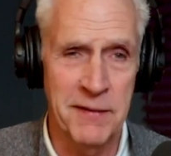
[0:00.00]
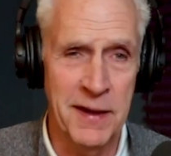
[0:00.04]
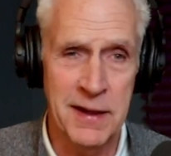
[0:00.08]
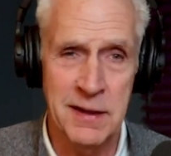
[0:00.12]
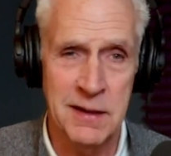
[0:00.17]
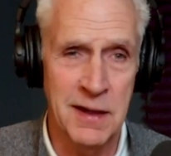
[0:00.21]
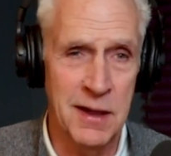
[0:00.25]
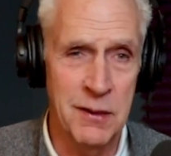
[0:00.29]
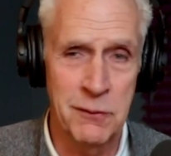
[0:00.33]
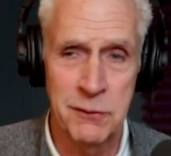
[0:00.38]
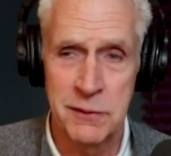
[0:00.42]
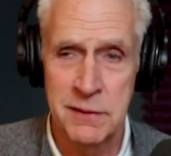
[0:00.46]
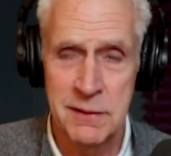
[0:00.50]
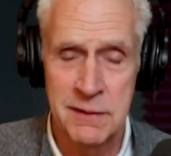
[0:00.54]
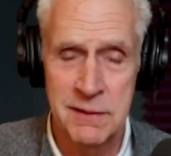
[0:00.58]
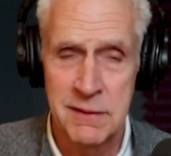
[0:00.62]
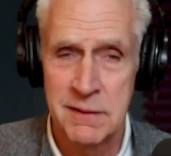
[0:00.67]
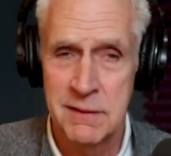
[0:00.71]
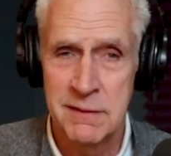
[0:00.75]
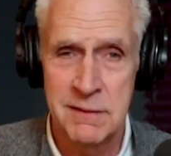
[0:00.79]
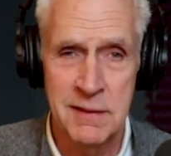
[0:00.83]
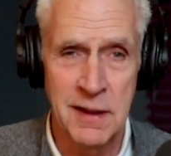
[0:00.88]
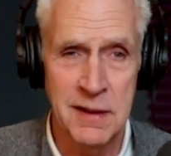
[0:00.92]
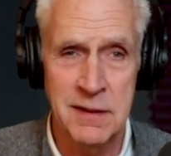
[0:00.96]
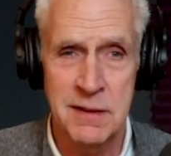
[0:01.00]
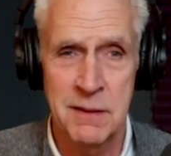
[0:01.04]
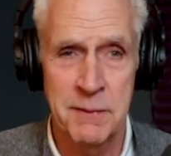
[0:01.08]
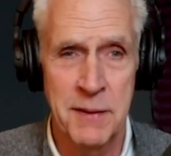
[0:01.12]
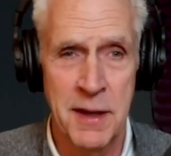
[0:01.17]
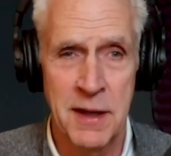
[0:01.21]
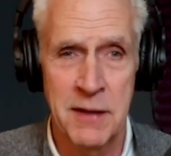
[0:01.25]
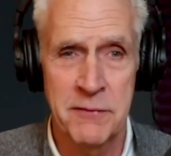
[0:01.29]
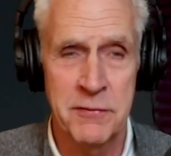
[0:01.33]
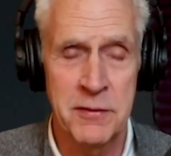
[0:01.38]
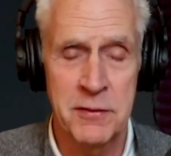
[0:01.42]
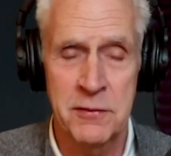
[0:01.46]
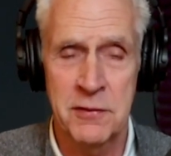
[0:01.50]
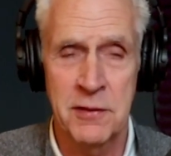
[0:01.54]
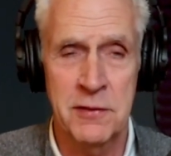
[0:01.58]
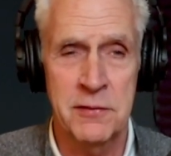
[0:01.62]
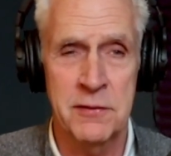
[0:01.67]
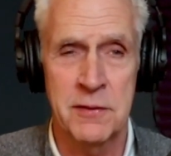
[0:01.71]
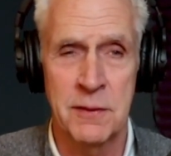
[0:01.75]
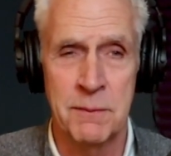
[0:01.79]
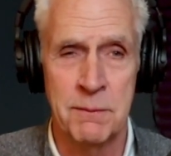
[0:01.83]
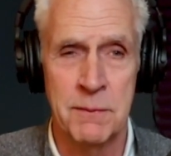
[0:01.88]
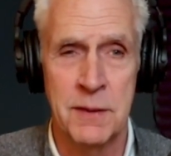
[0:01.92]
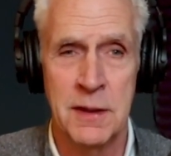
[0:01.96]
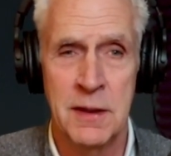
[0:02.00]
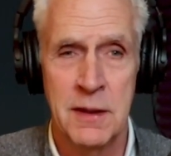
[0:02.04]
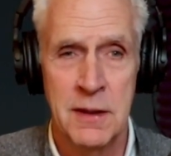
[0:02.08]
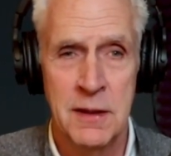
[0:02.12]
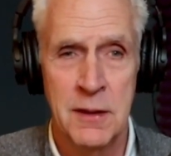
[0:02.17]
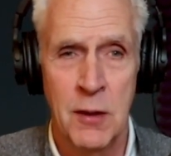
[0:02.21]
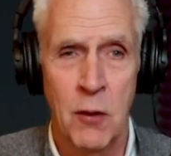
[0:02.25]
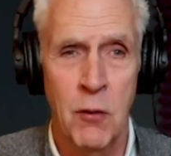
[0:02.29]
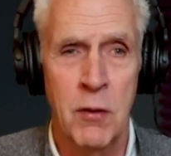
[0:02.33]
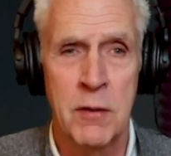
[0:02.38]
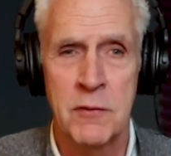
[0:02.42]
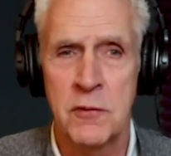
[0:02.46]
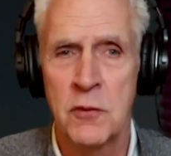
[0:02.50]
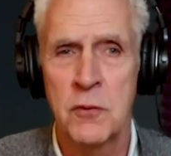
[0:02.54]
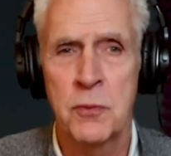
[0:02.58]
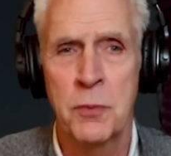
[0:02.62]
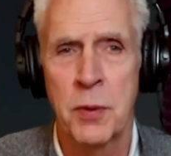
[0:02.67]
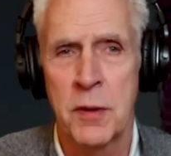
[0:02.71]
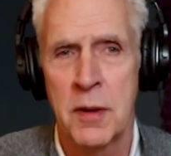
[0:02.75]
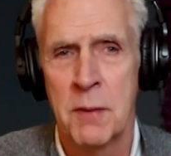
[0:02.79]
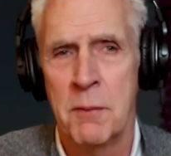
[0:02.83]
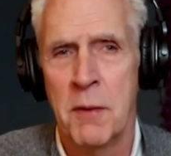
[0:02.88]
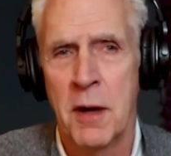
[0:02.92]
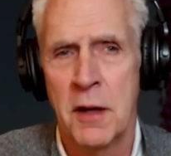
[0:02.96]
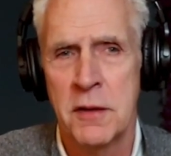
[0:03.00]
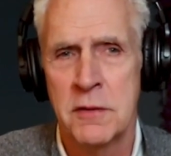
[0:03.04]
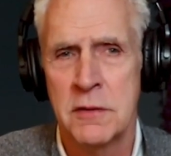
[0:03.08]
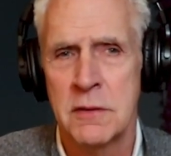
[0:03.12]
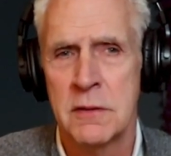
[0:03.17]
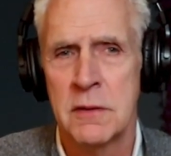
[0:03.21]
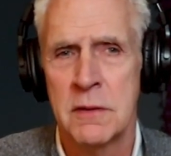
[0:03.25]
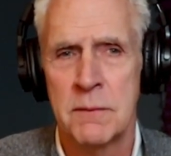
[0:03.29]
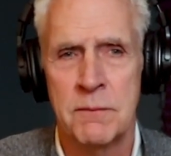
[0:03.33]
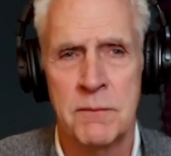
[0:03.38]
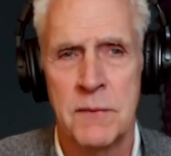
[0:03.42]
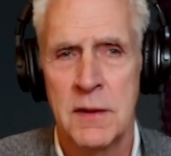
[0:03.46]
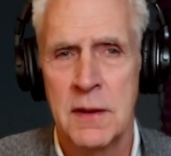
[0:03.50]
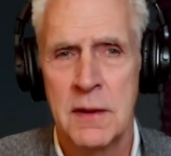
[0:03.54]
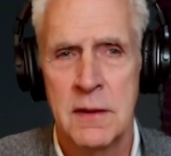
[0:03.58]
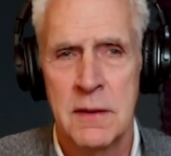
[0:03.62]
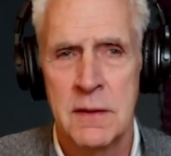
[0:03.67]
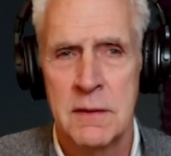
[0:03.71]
In fact, I would take them out of your system, or just put them on your